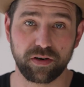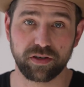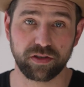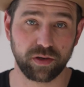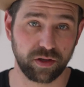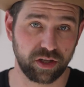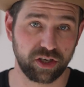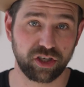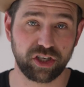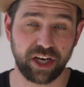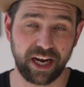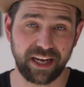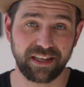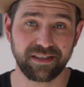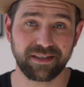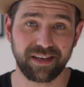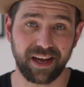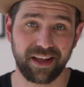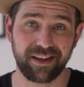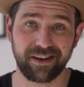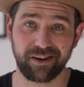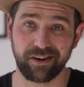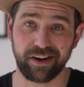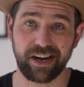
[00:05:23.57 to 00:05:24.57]
So the
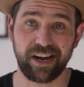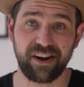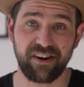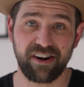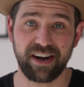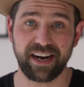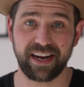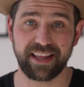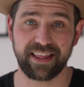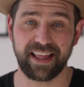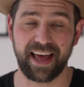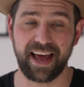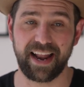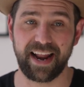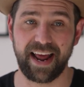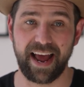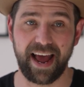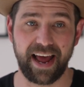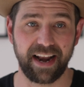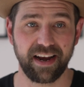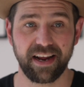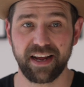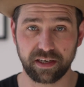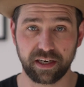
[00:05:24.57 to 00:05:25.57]
chainsaw that you're hearing in that
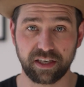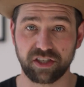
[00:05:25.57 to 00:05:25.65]
ad